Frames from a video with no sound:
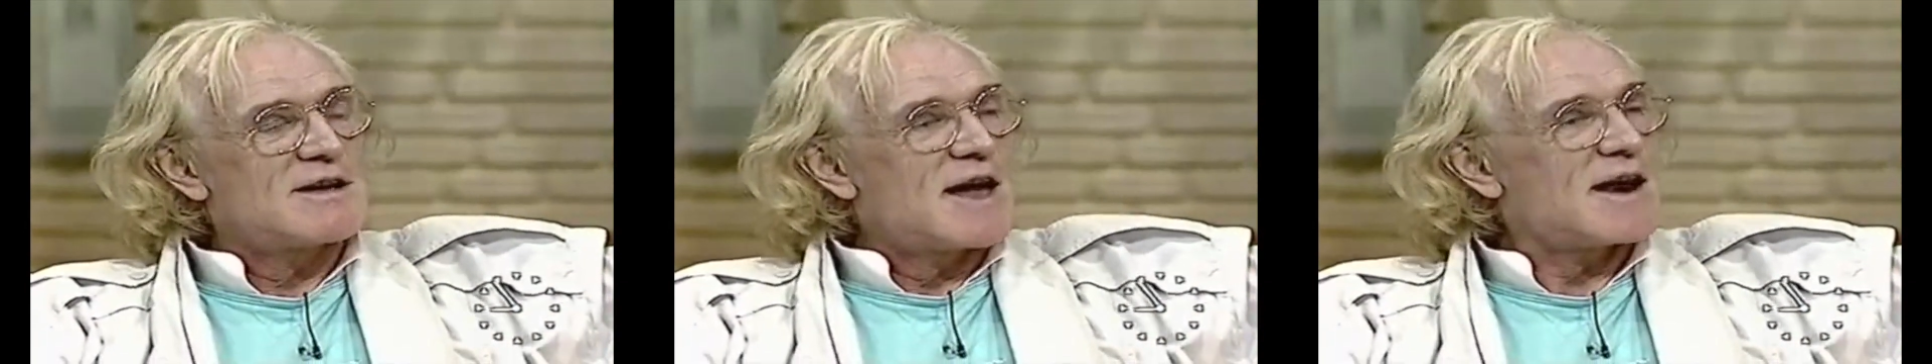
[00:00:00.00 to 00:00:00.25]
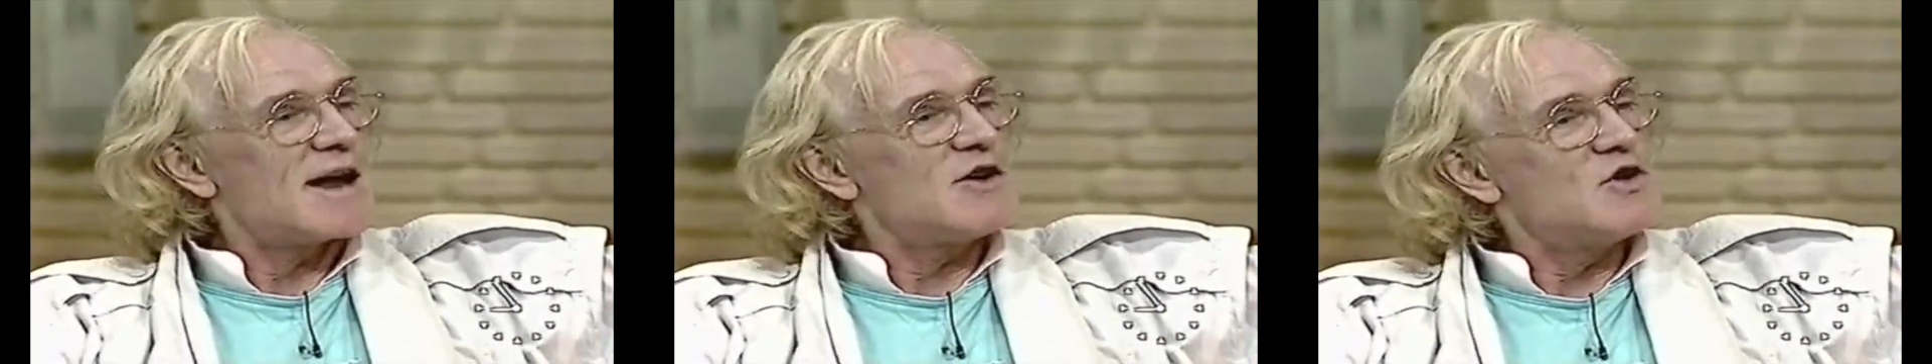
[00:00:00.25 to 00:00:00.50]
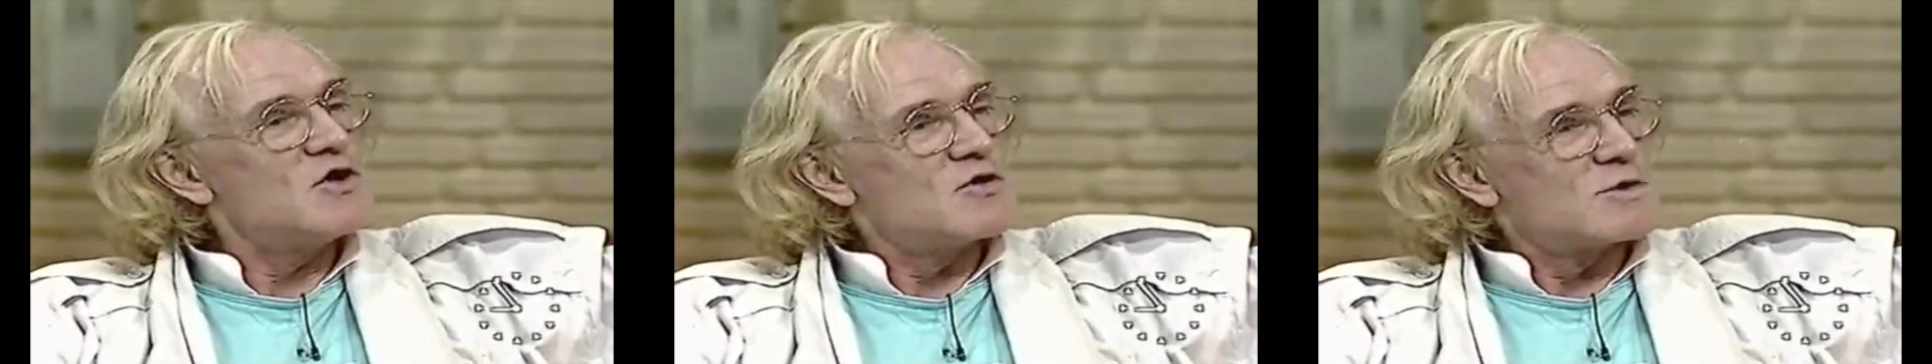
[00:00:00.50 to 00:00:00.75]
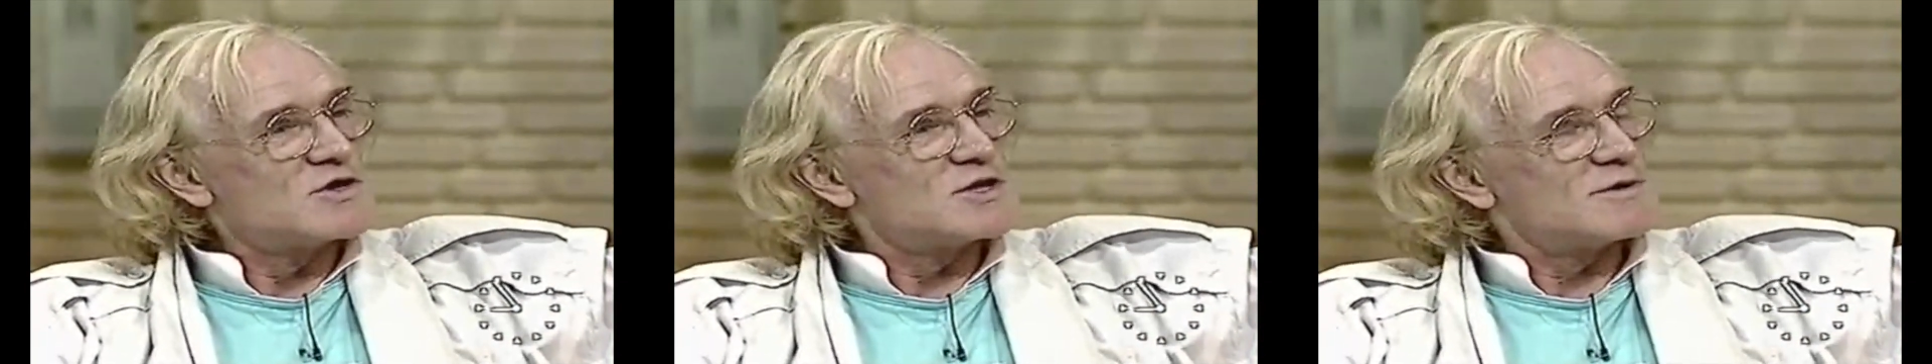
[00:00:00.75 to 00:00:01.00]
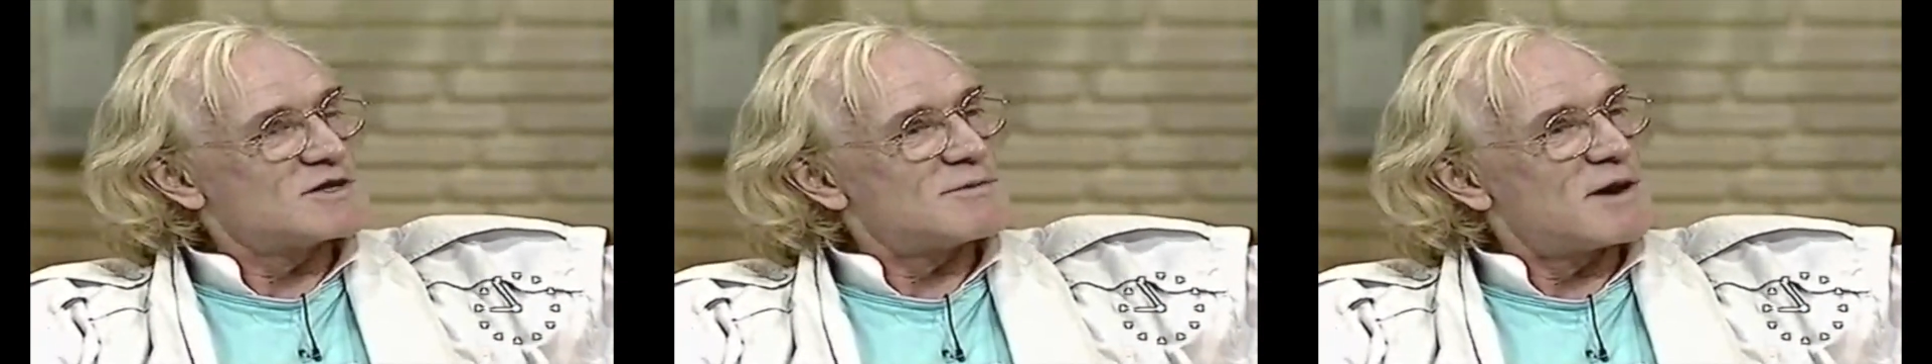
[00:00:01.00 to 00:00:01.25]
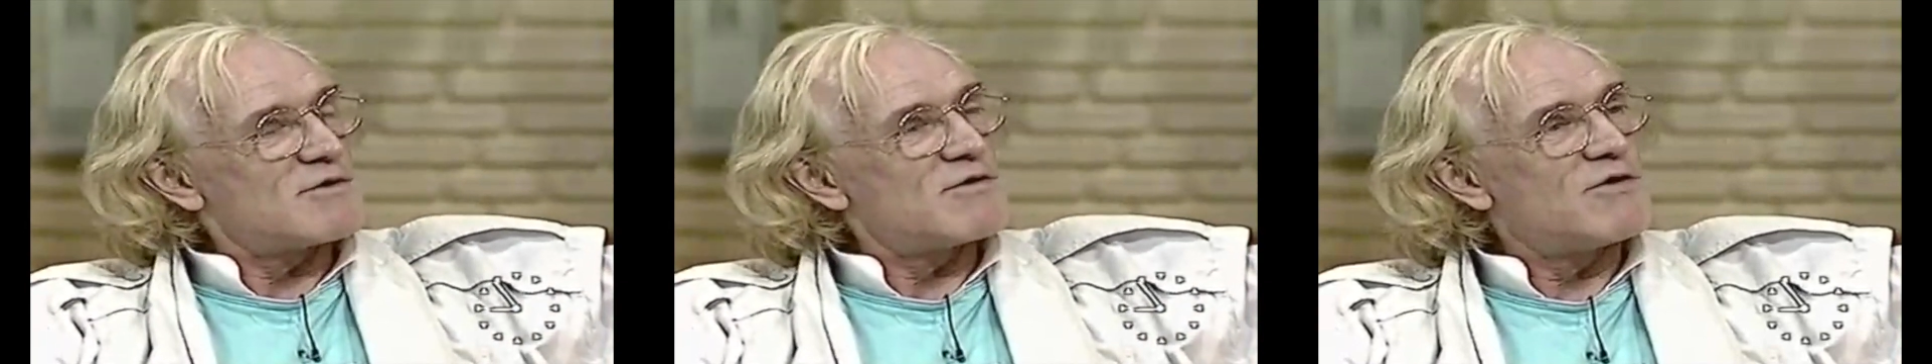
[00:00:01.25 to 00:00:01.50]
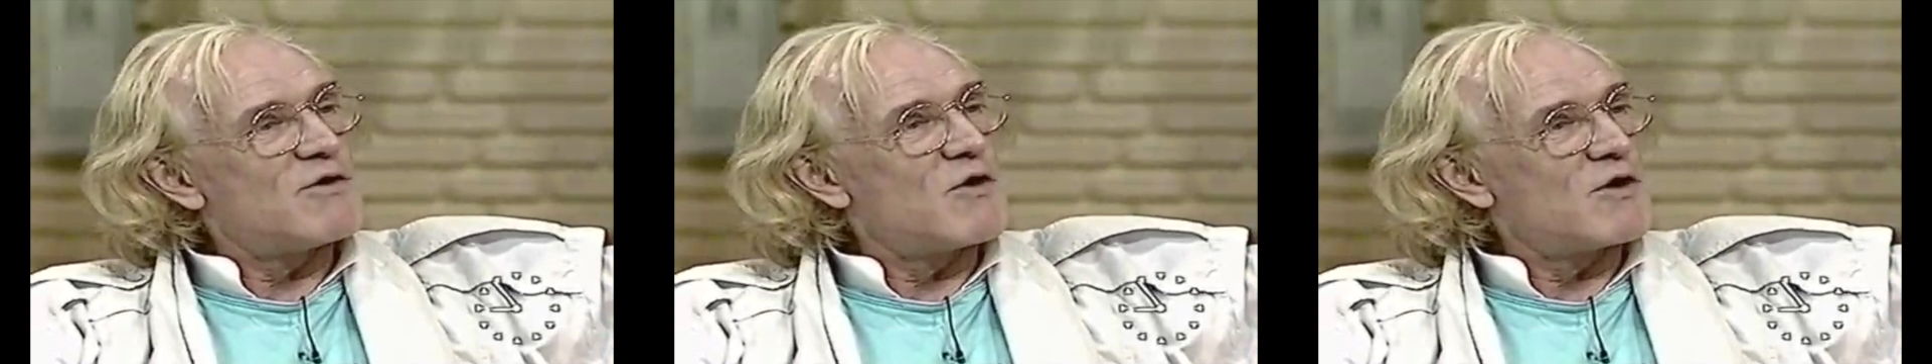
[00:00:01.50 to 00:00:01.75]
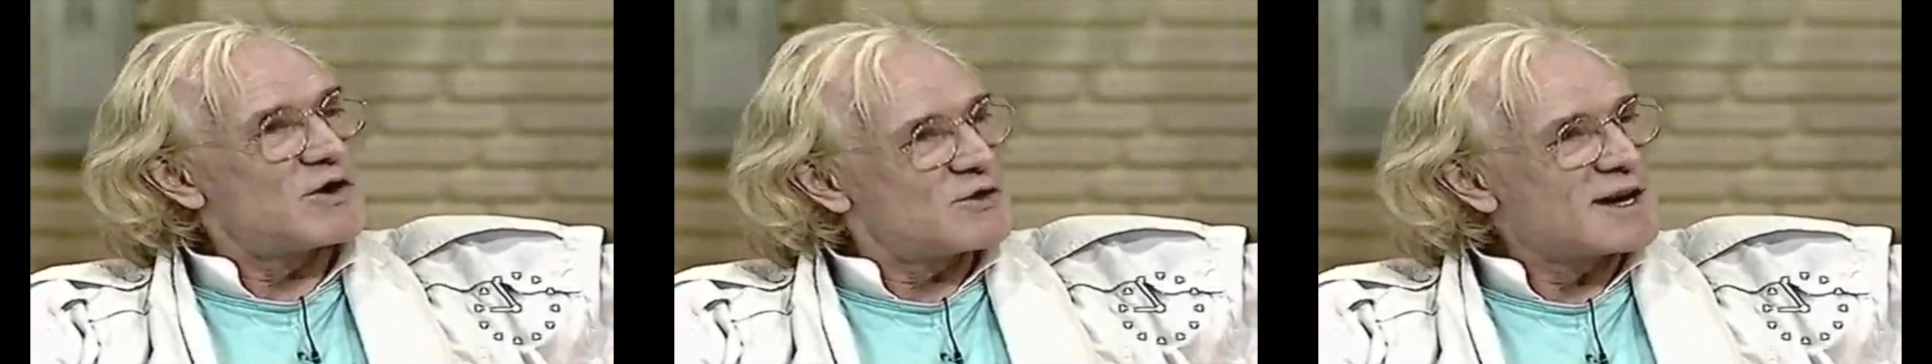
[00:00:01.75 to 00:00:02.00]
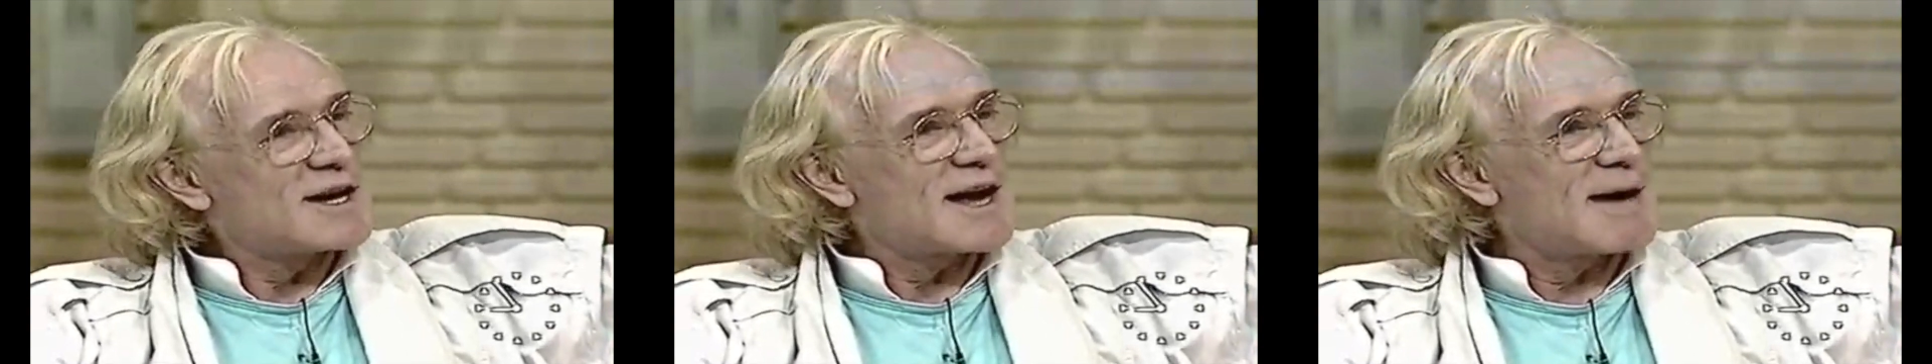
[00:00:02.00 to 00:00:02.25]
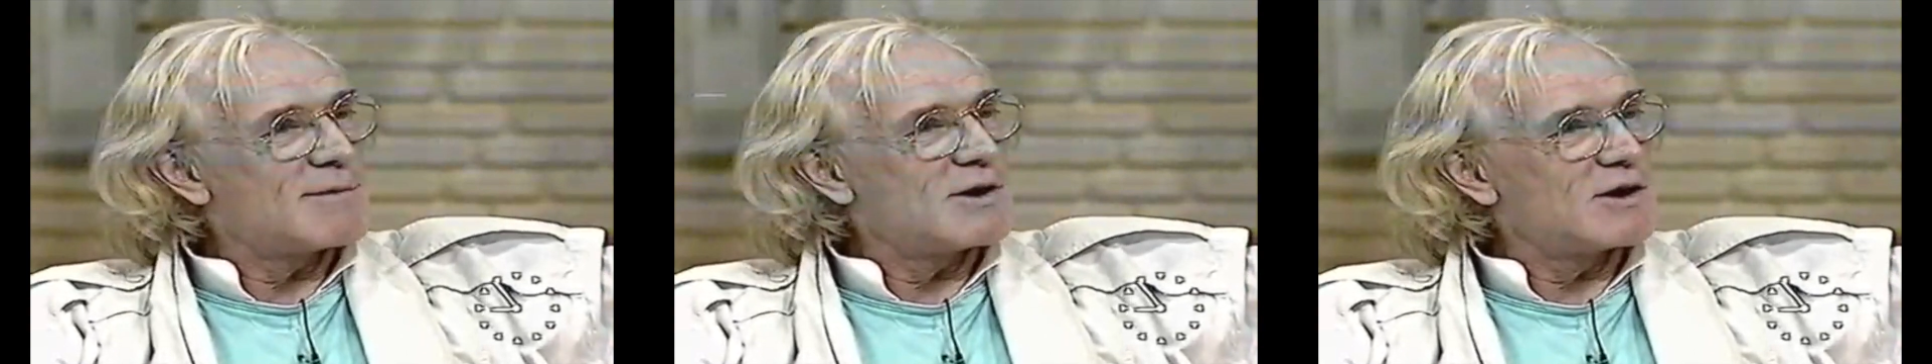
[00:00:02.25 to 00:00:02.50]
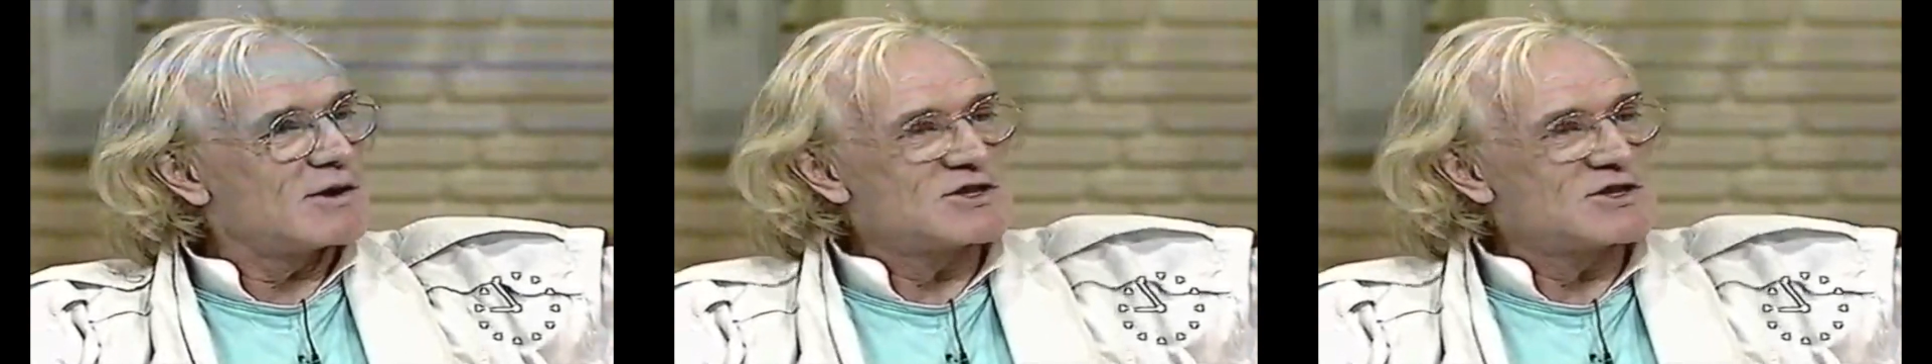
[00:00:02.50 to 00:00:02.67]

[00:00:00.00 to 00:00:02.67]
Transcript: And I knew her when she was about four, doing Camelot.